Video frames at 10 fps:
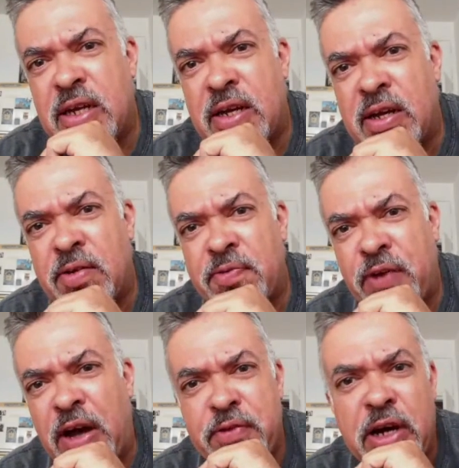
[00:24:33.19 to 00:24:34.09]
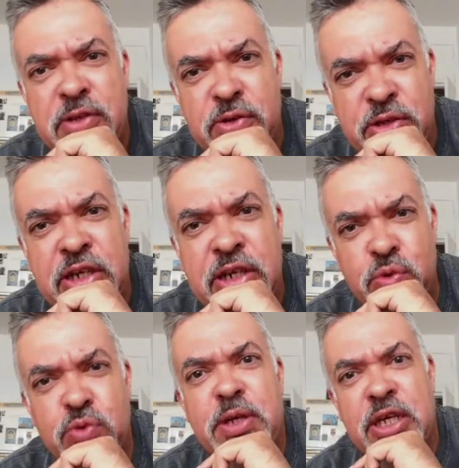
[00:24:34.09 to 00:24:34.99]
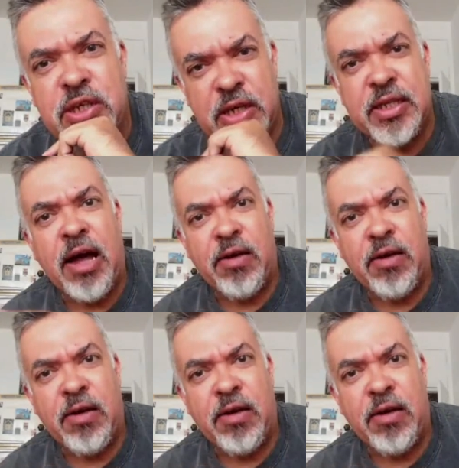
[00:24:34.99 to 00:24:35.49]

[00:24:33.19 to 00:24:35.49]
500 years would be enough